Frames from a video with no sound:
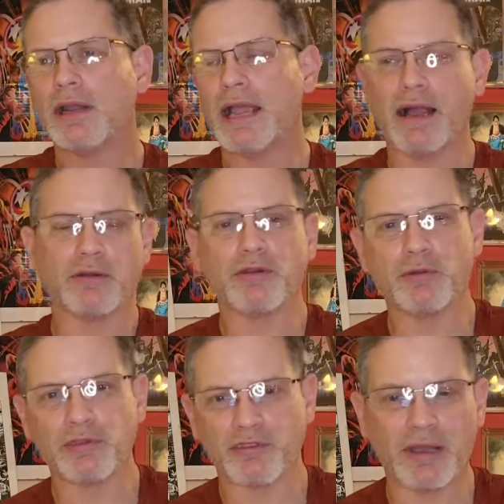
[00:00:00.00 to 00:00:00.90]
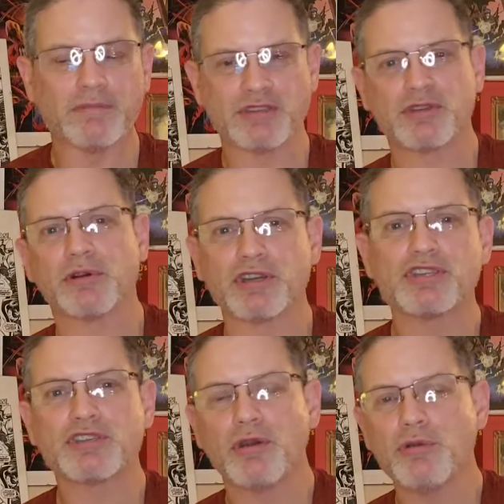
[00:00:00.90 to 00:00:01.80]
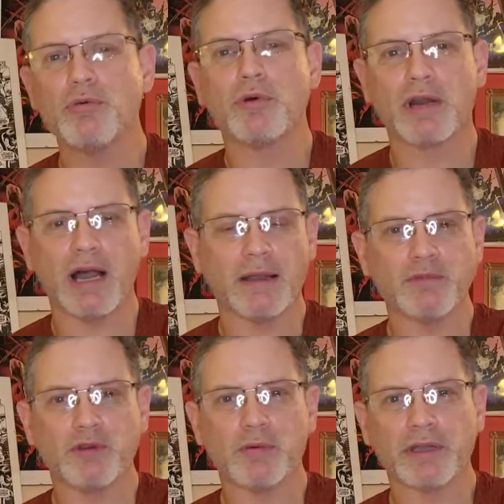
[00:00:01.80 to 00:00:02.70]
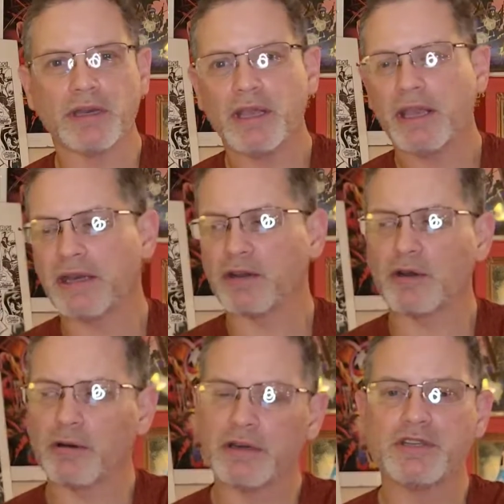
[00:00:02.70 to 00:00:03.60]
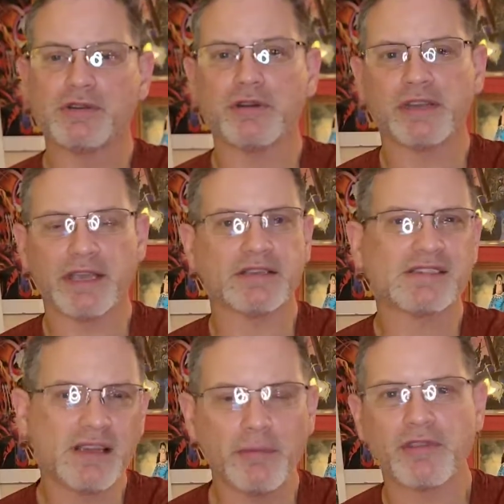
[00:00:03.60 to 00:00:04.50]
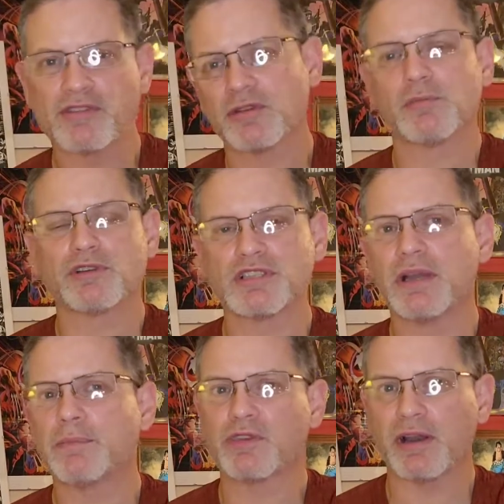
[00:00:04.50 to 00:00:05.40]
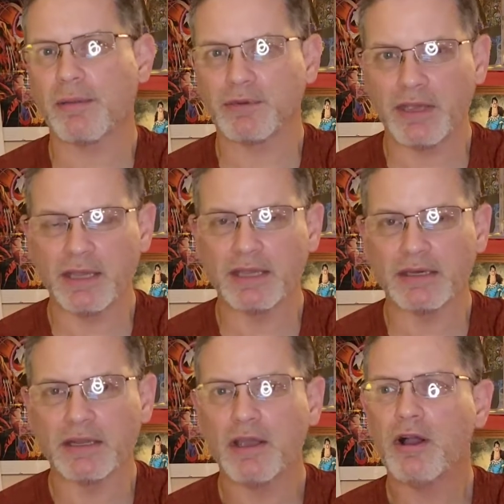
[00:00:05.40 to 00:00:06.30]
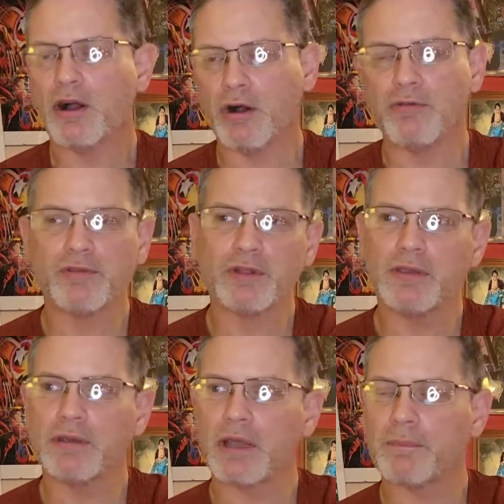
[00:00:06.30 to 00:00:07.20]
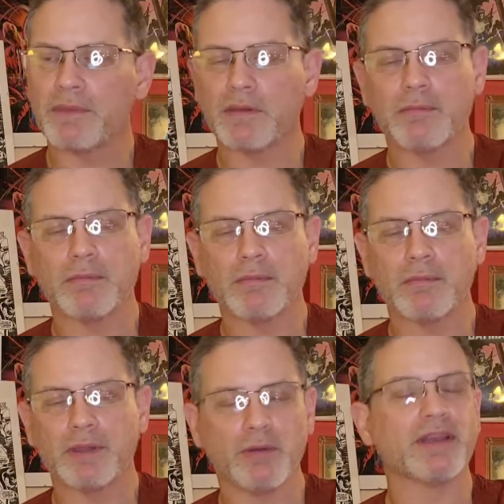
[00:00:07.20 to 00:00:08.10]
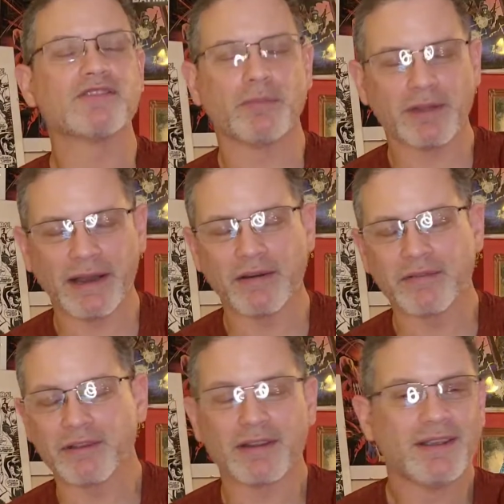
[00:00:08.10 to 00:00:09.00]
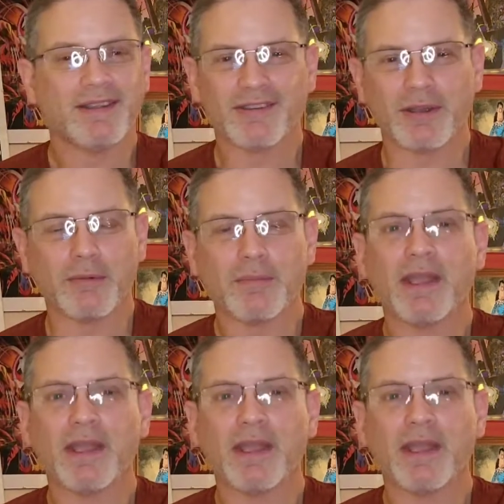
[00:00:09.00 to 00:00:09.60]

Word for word: how to do this. I'm just going to show you what I'm doing and encourage you to take some of the similar steps that I'm taking. Hopefully, you'll get something out of it. So